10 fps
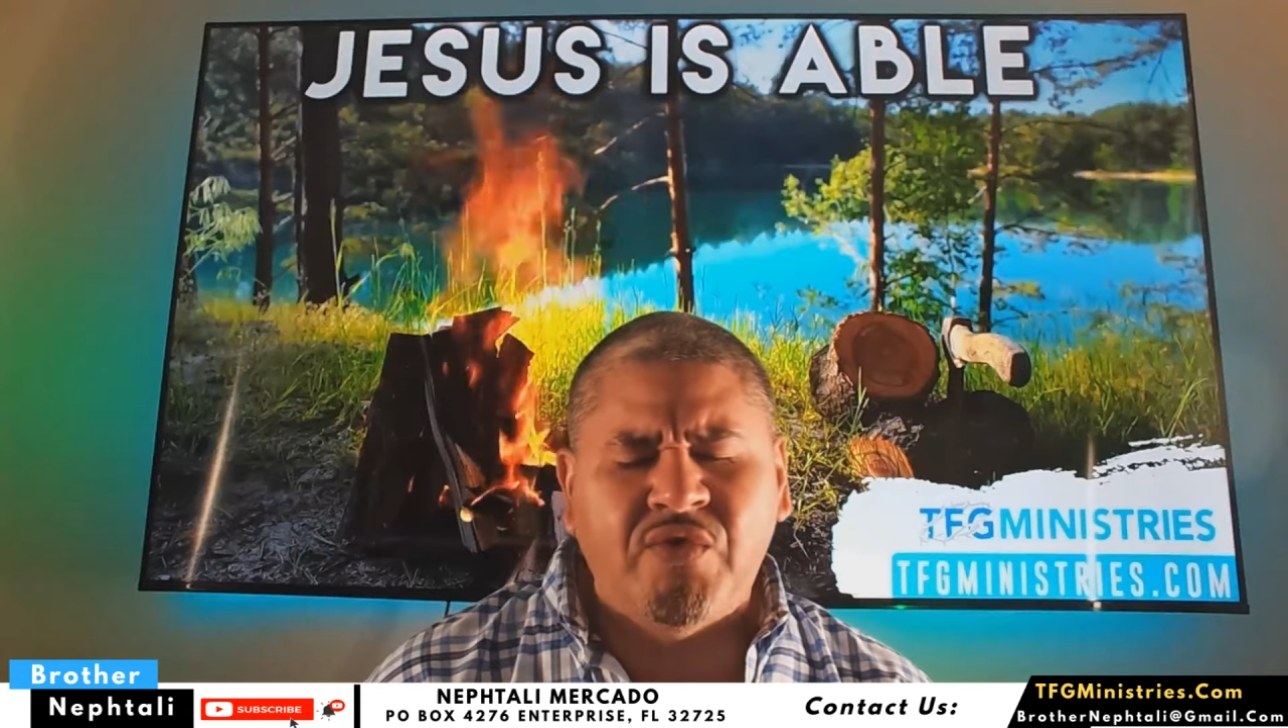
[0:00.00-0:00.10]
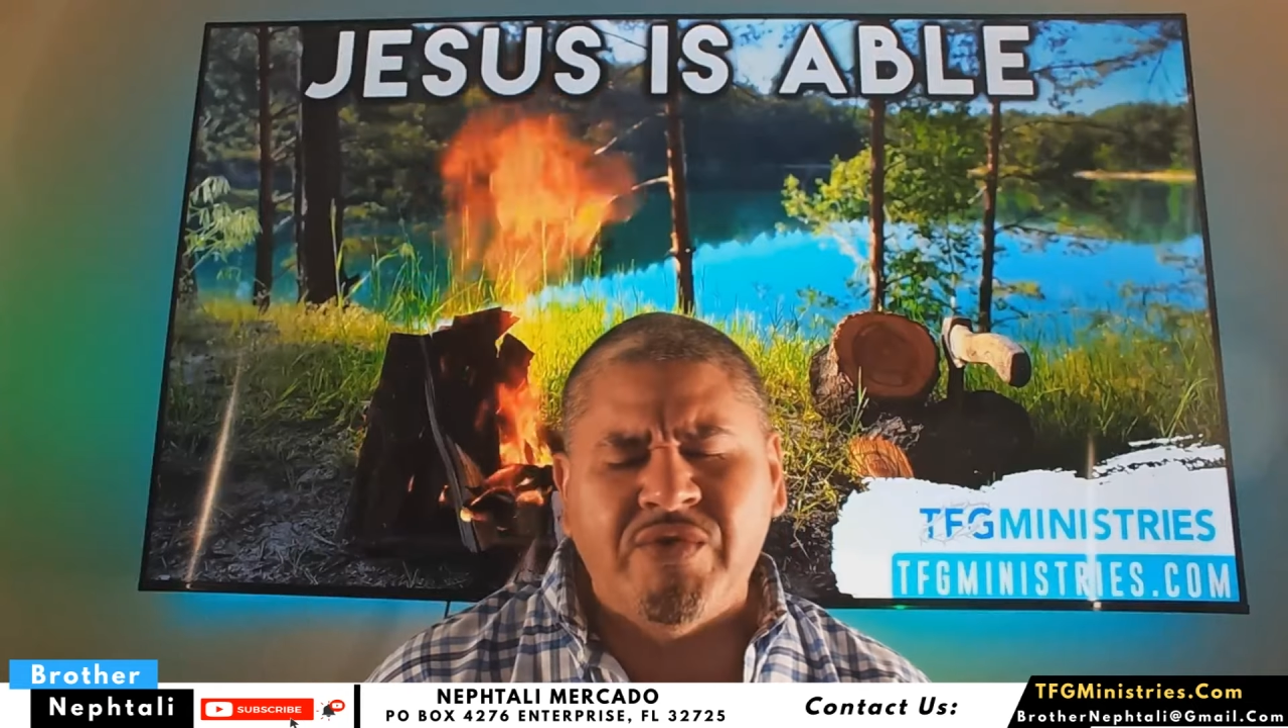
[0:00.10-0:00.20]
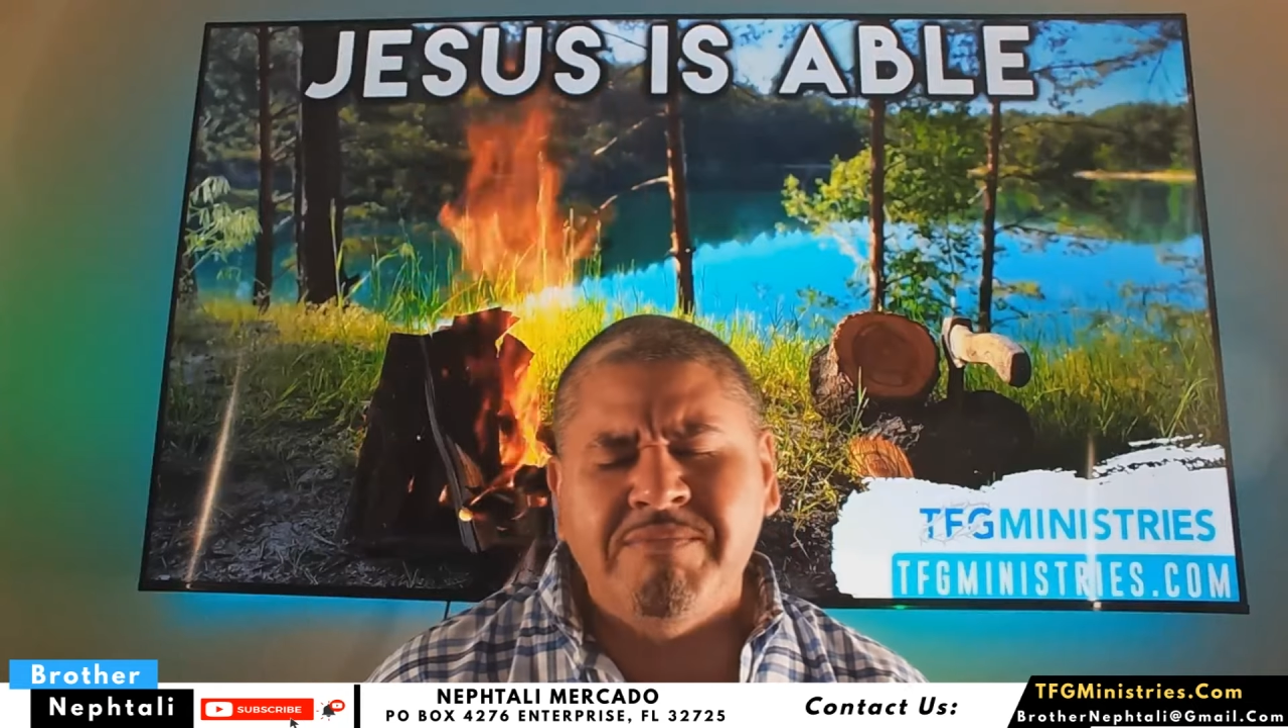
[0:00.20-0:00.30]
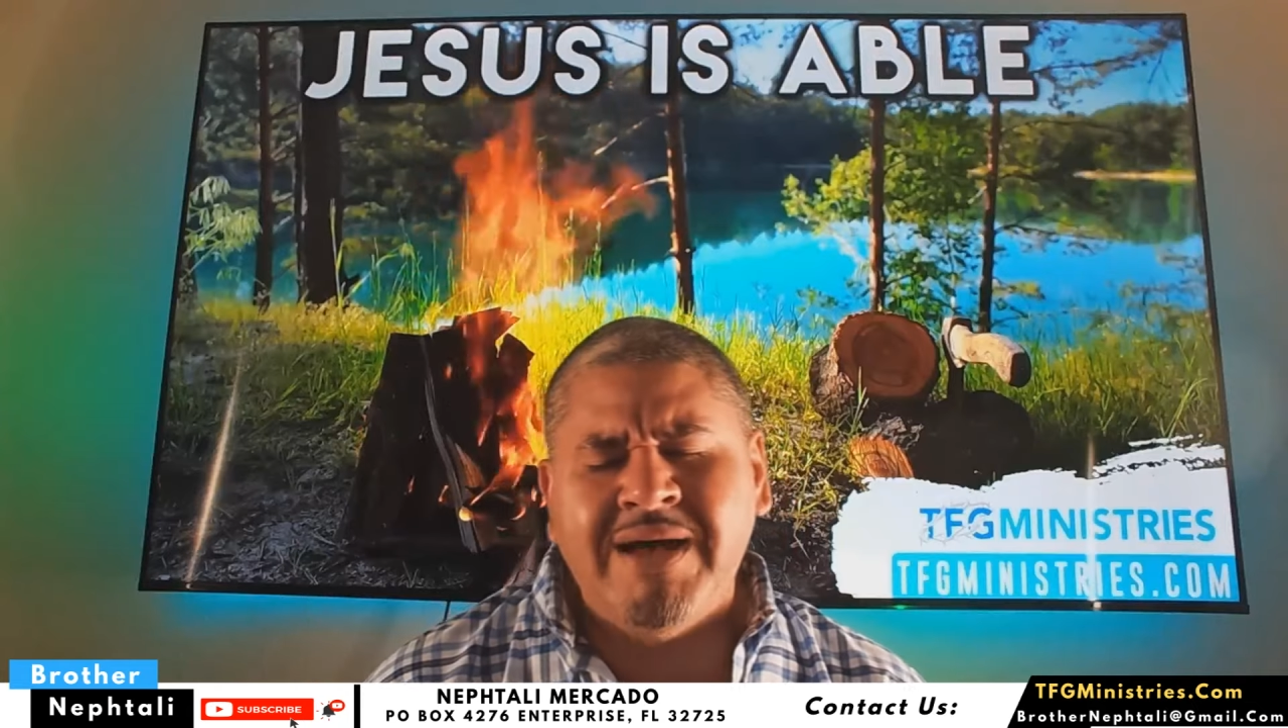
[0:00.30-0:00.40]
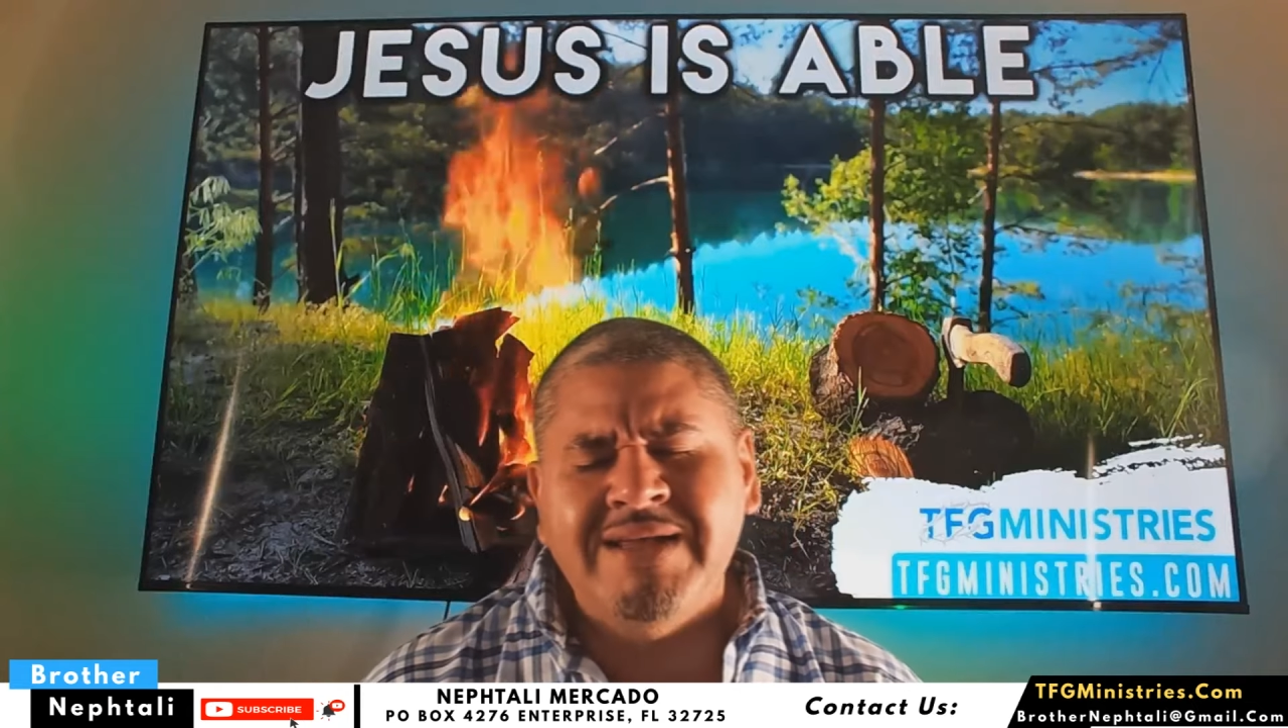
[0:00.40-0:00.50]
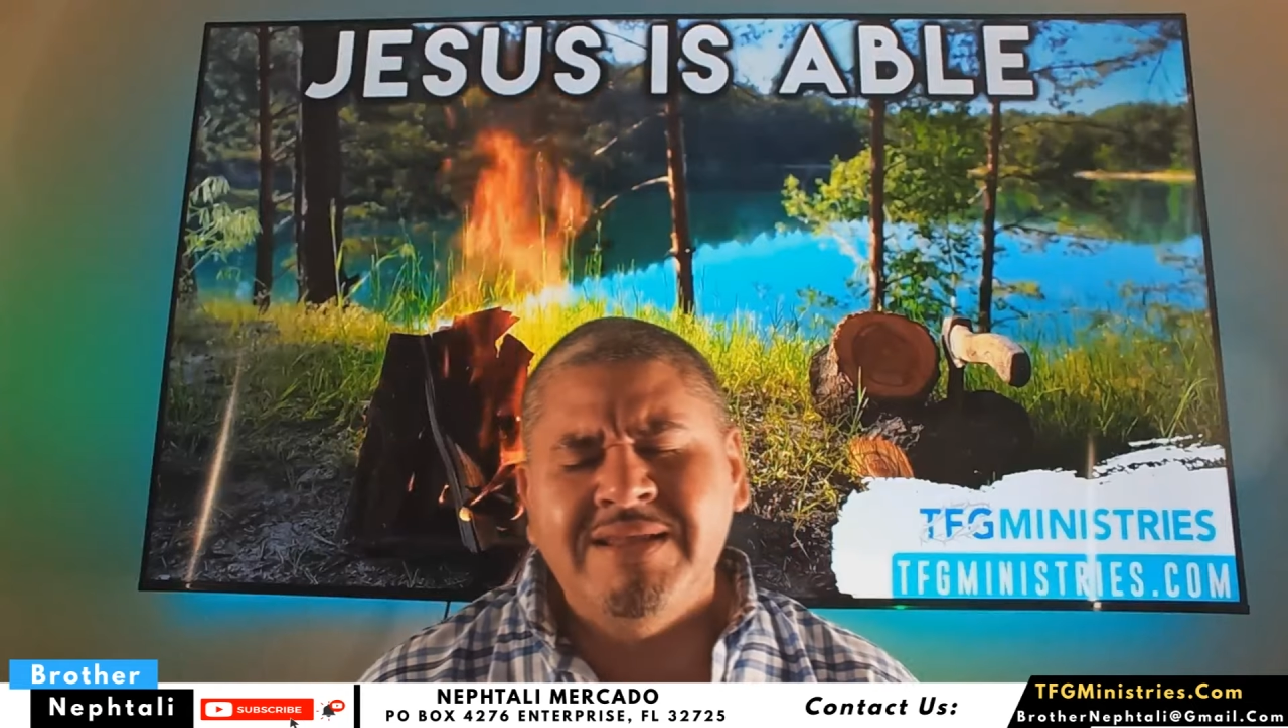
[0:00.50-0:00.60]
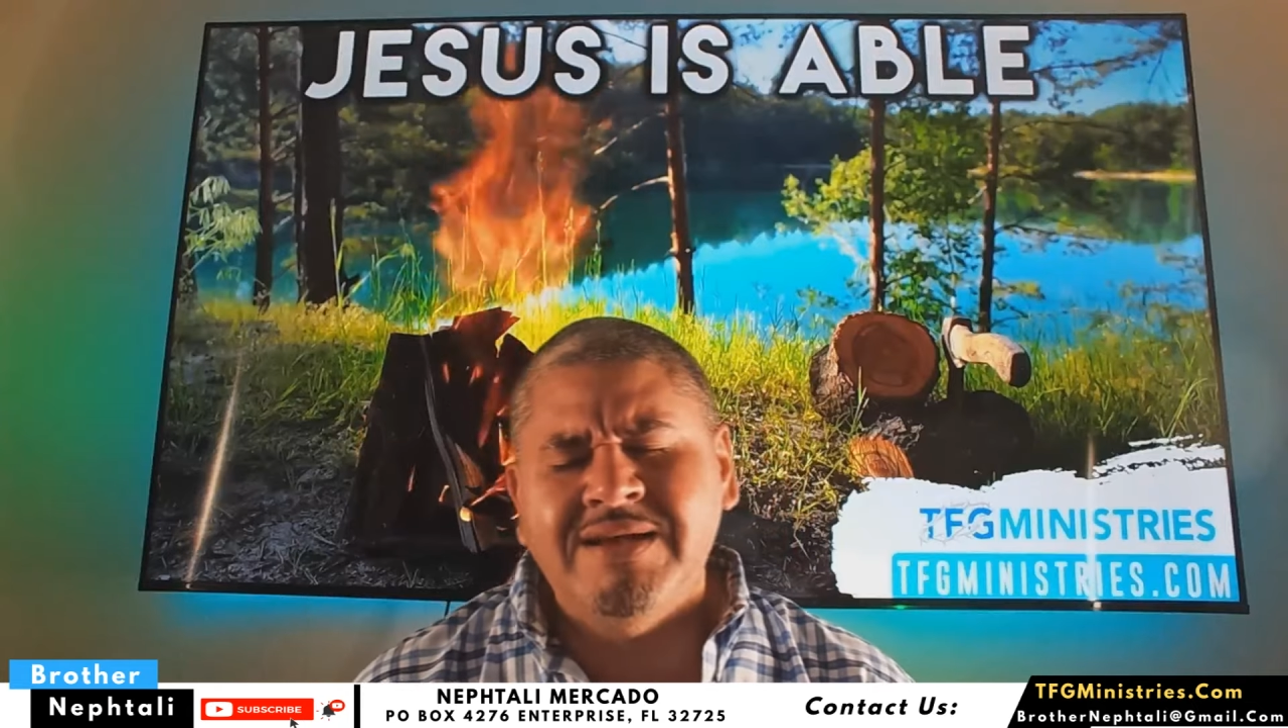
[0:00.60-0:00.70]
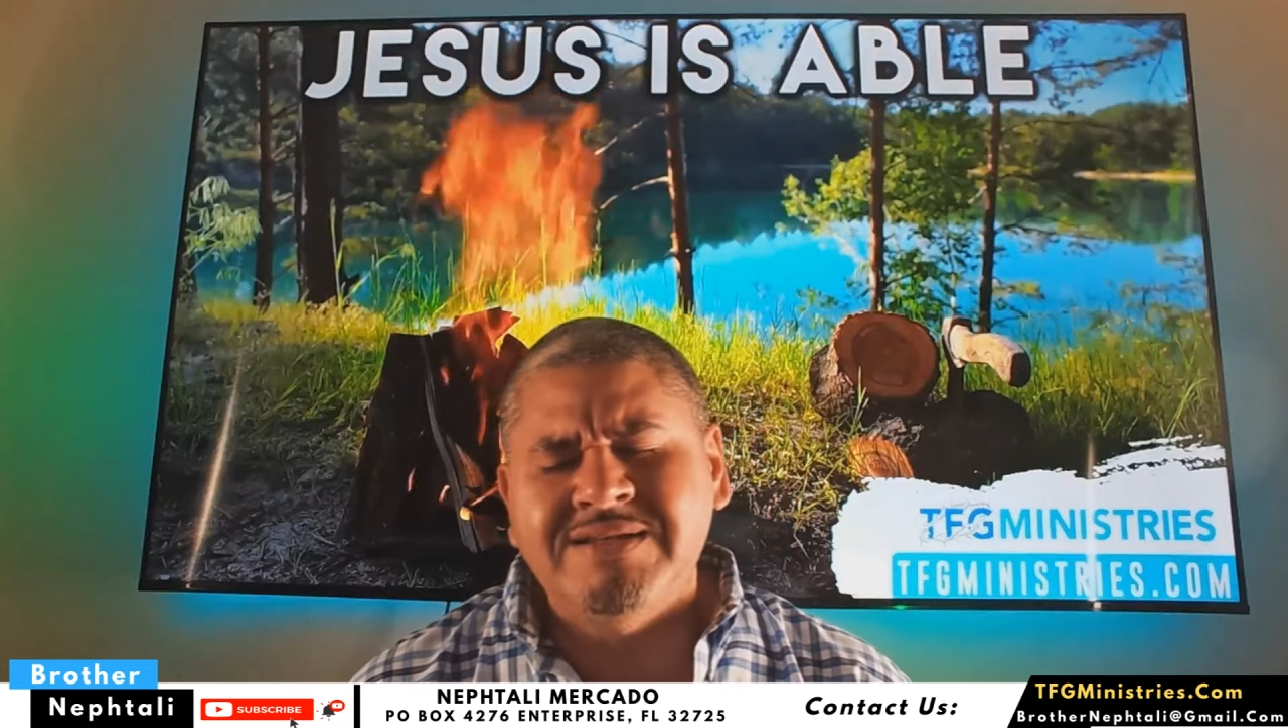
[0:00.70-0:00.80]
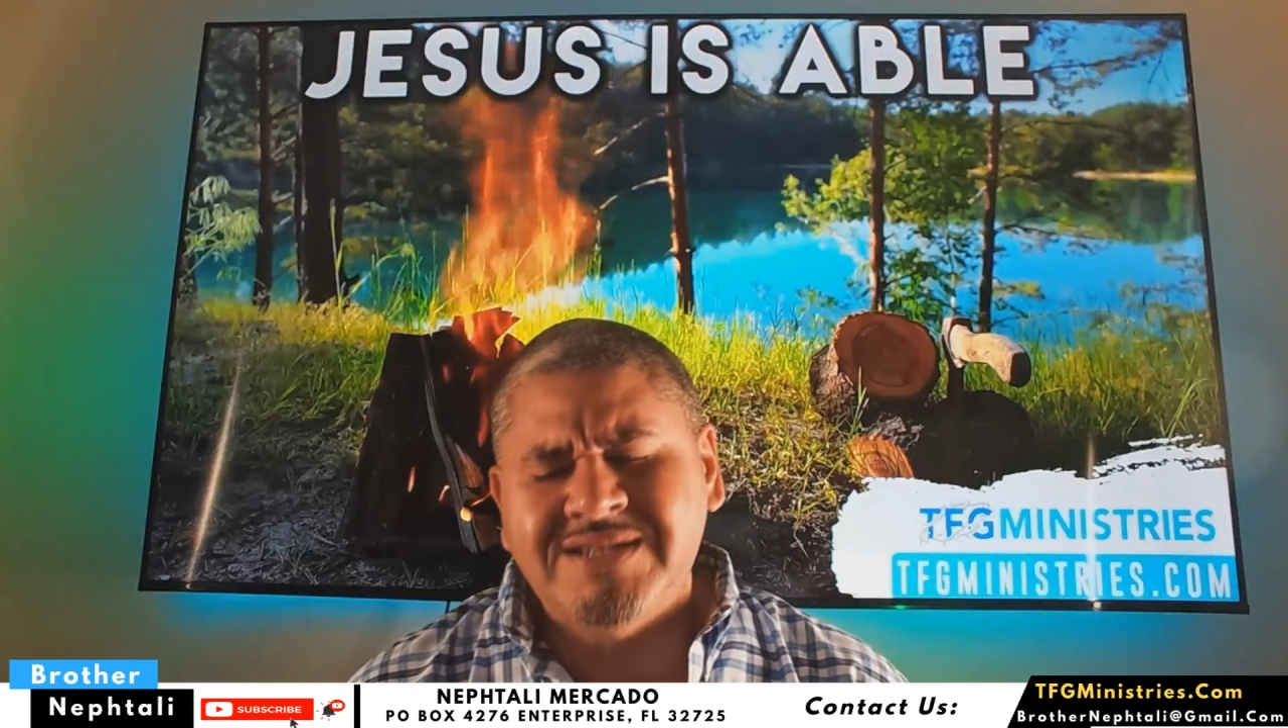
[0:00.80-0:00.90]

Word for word: reminding us